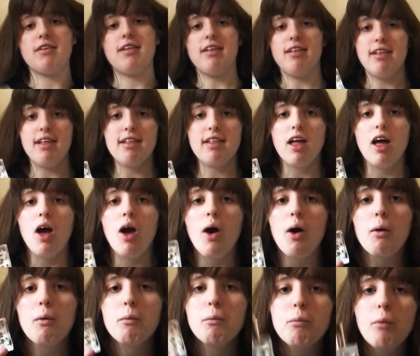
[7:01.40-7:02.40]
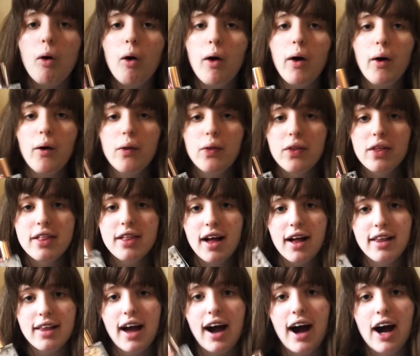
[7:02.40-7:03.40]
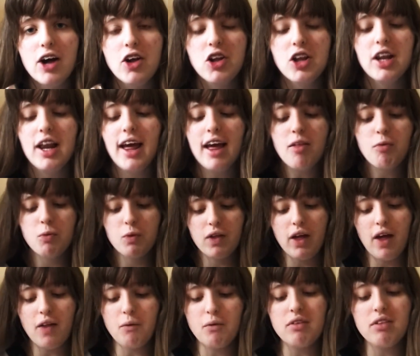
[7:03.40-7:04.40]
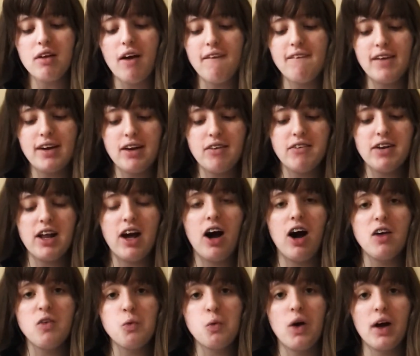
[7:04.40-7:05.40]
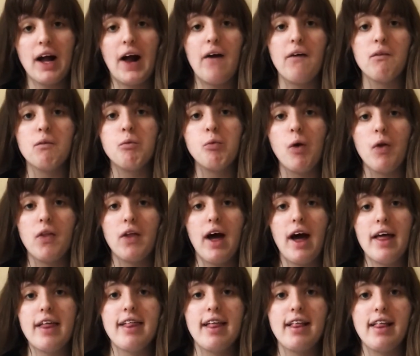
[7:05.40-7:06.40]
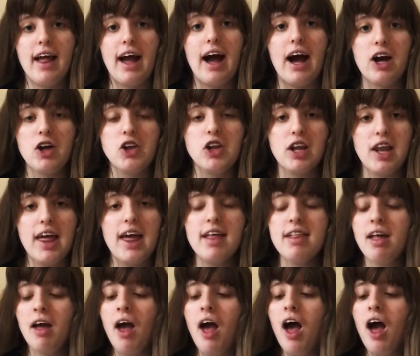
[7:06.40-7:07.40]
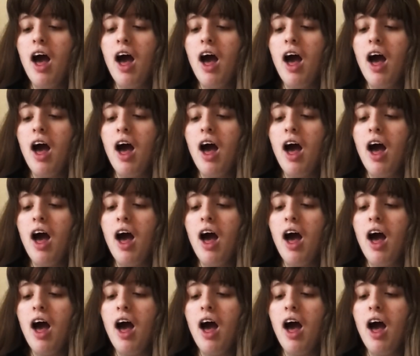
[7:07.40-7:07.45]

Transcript: because it says what the scent actually is. With the other ones, I find it really hard to work out what that scent actually is.